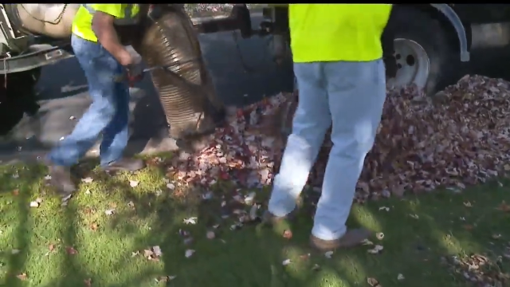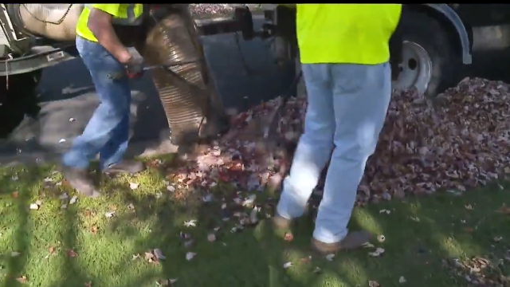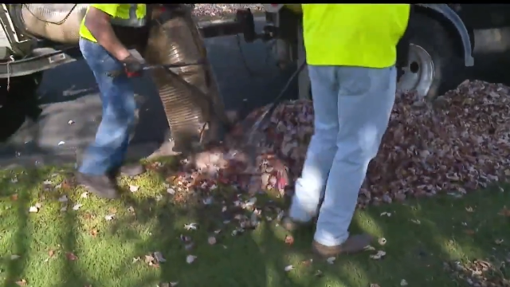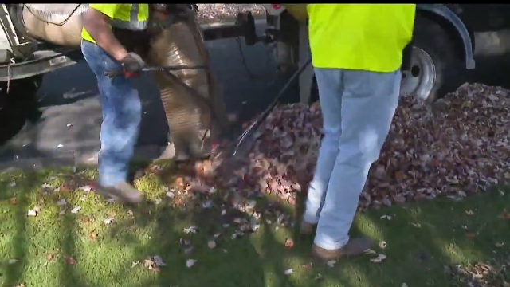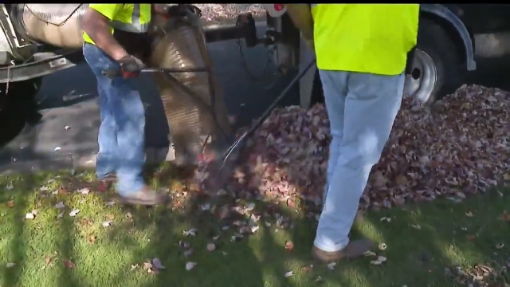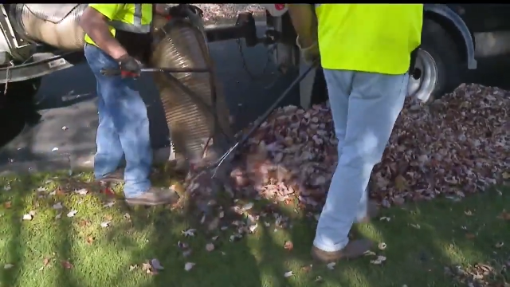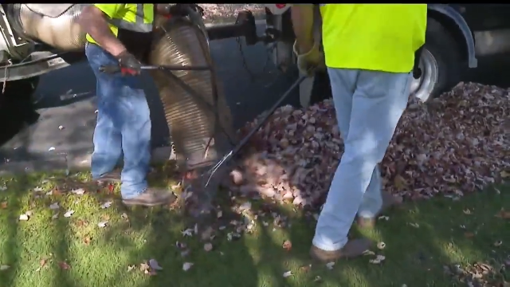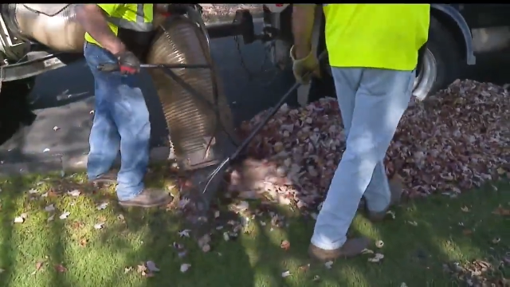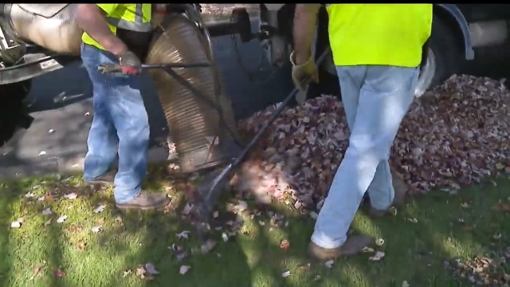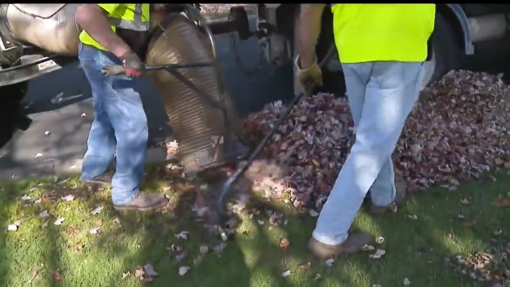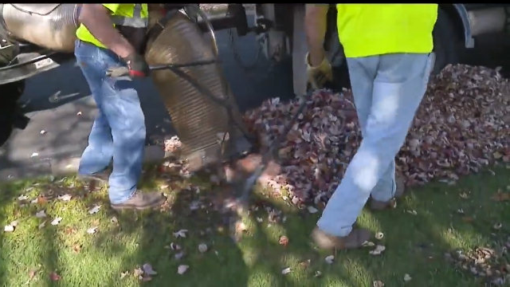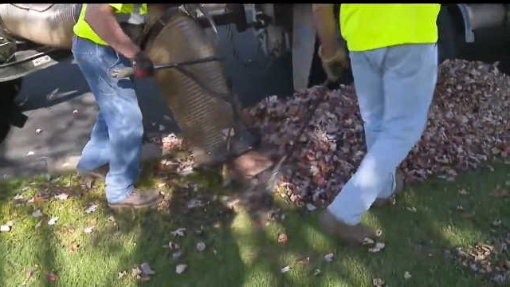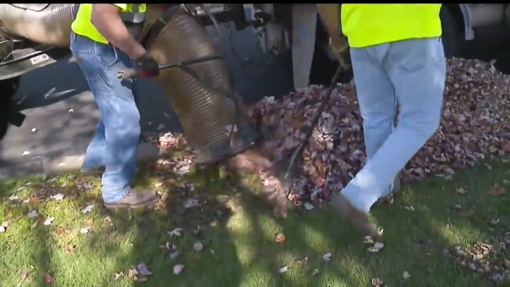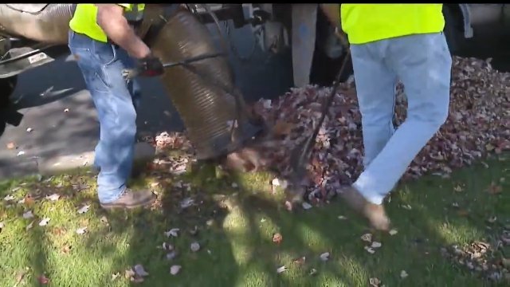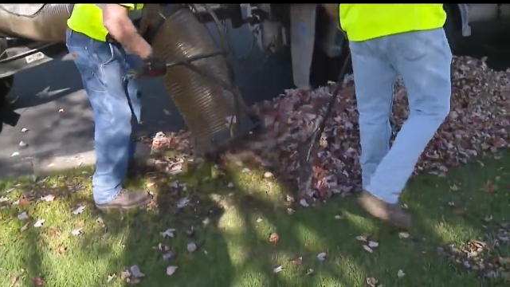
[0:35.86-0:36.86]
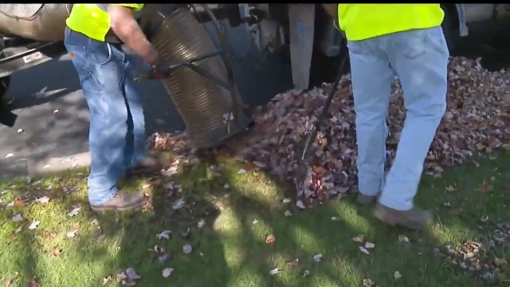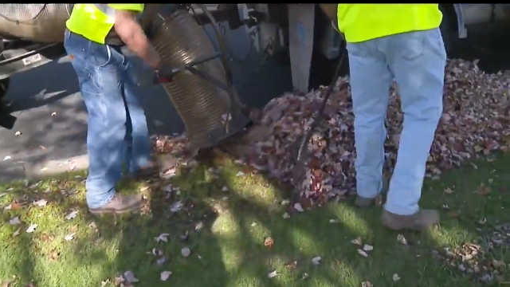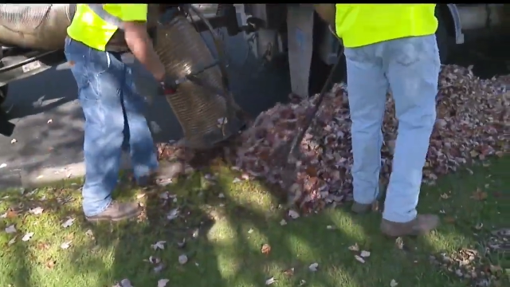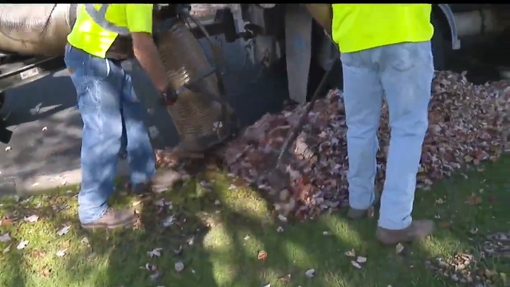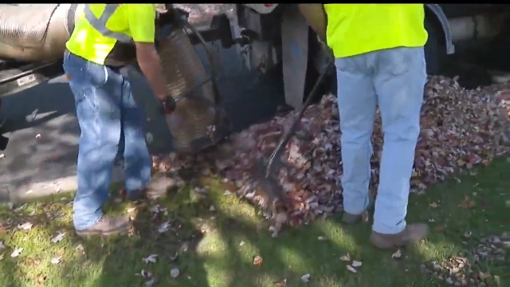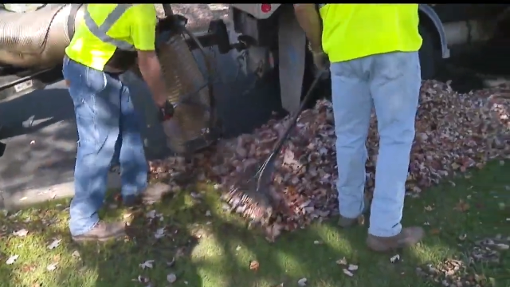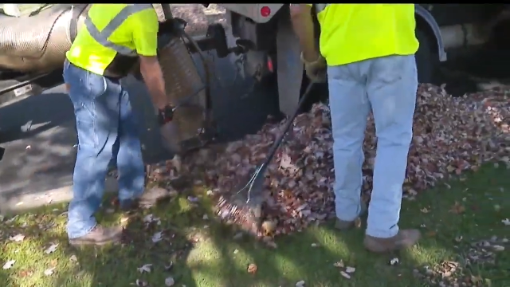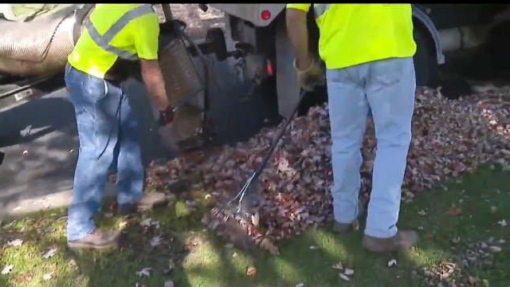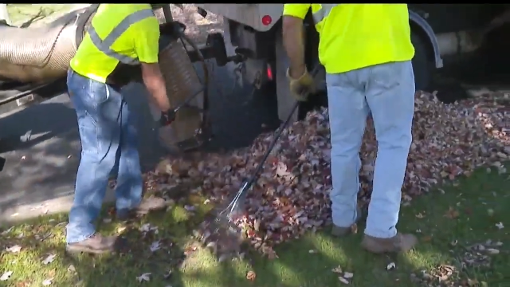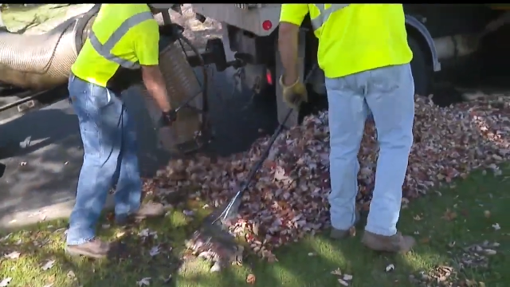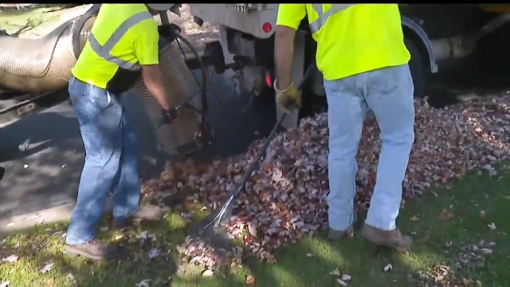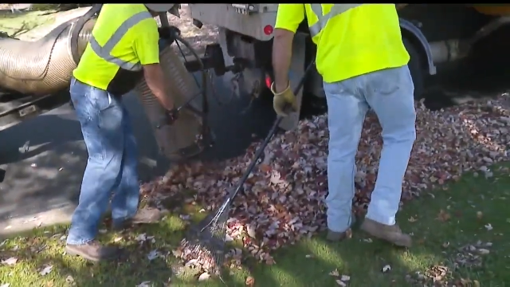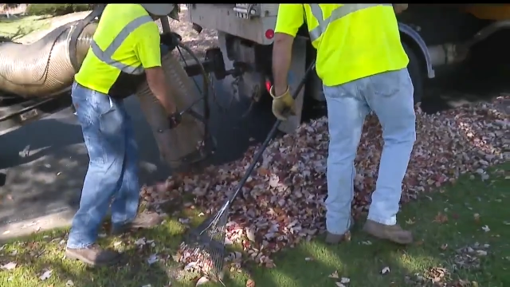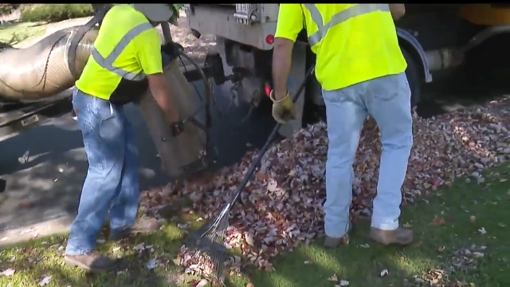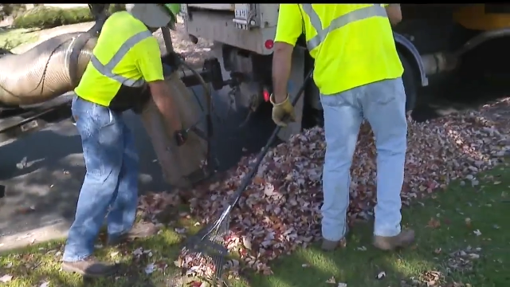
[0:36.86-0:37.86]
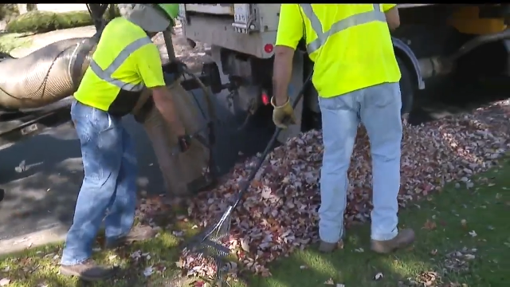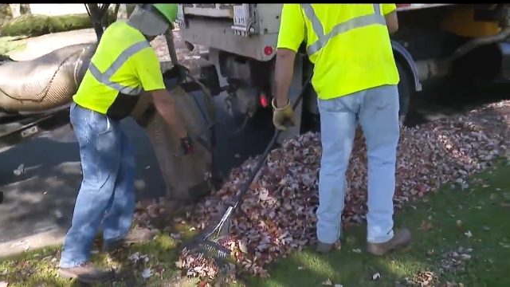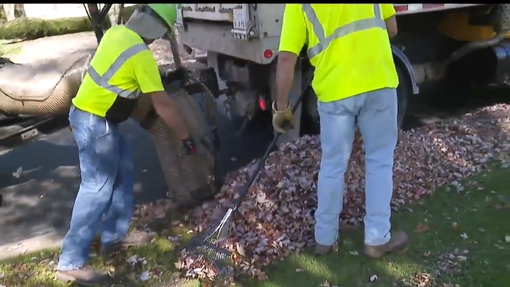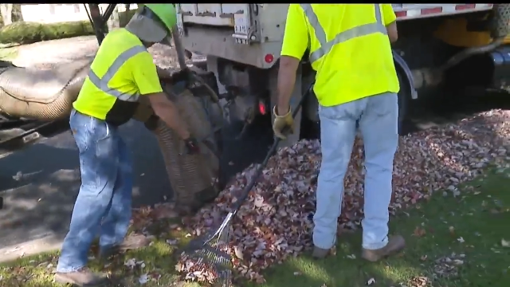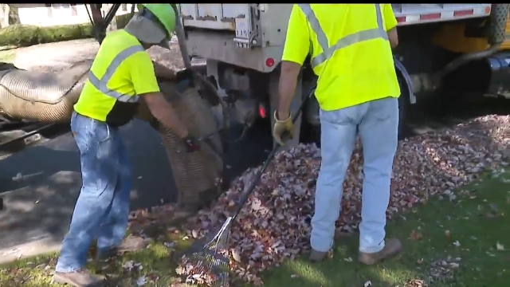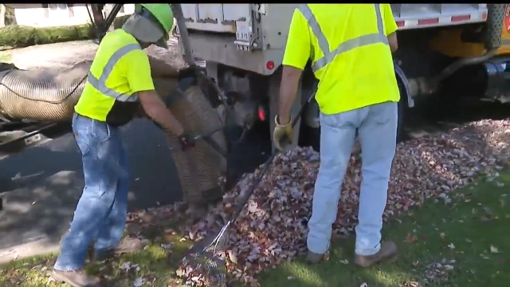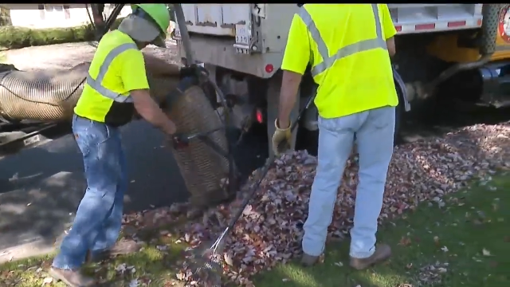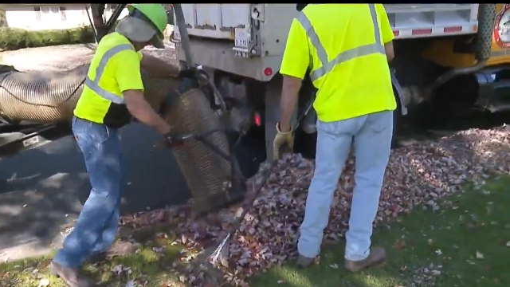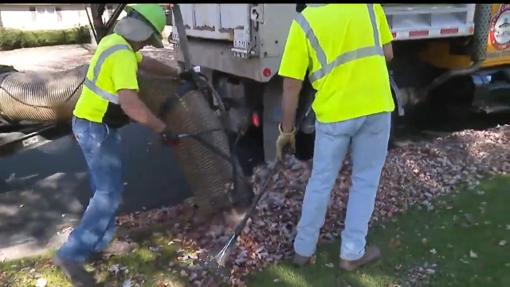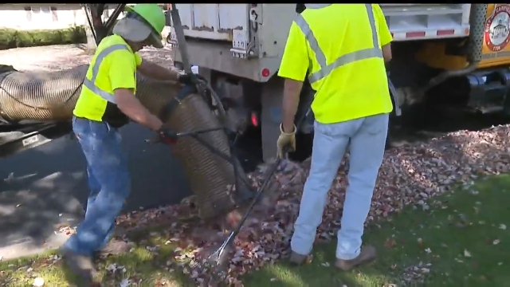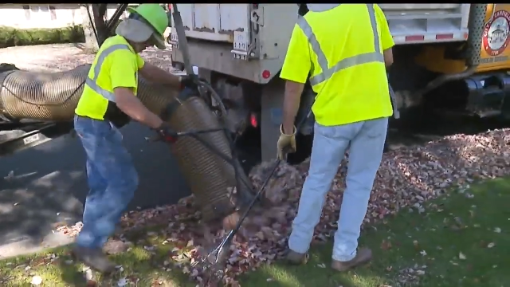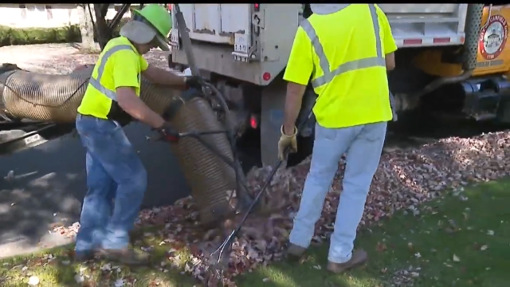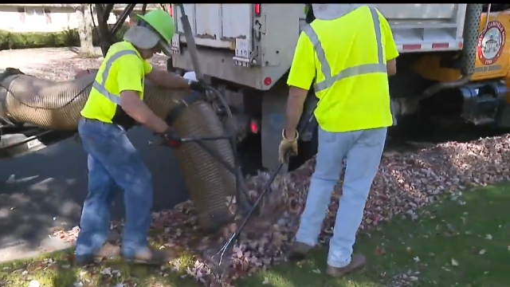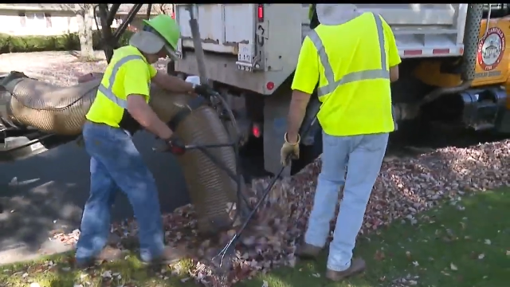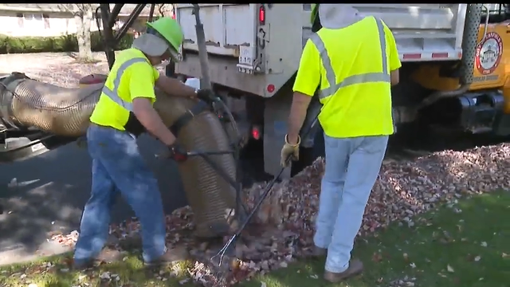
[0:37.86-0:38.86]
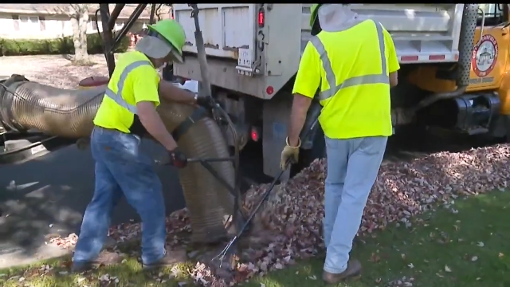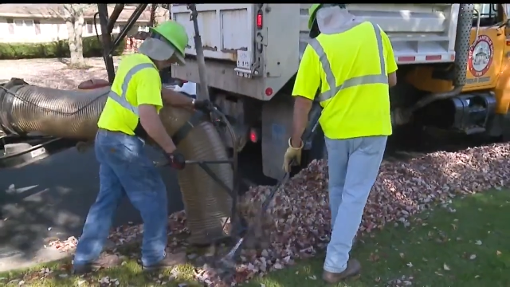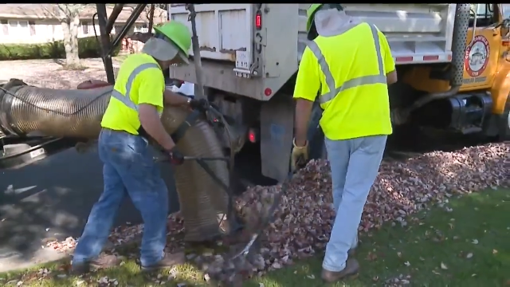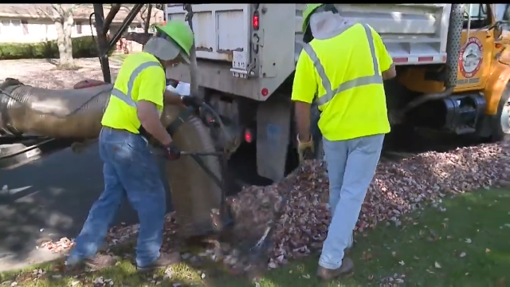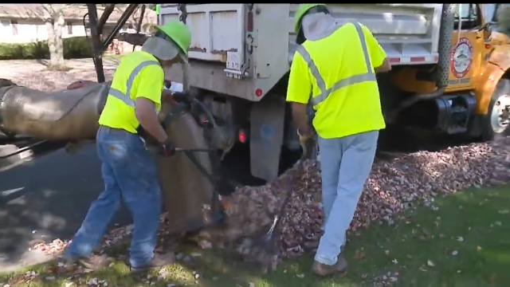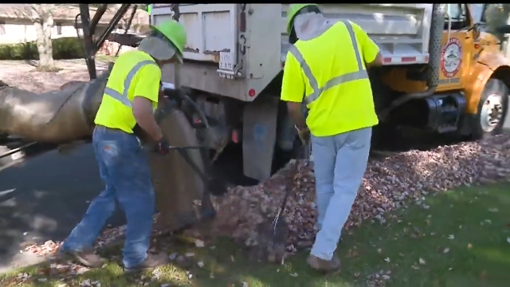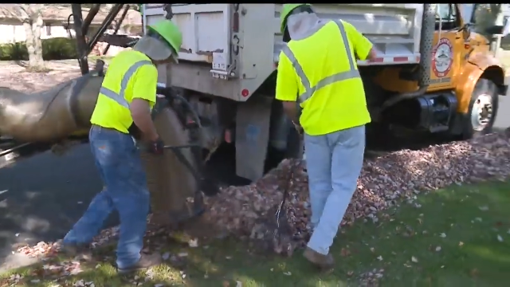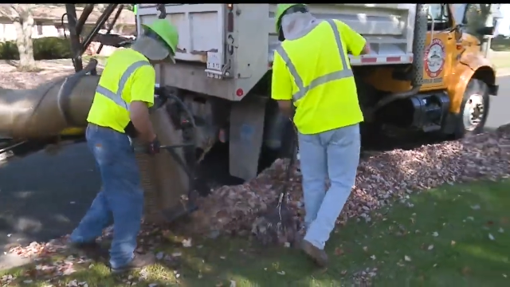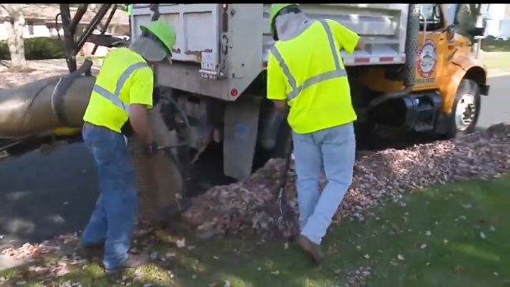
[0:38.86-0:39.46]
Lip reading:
(no speaker visible)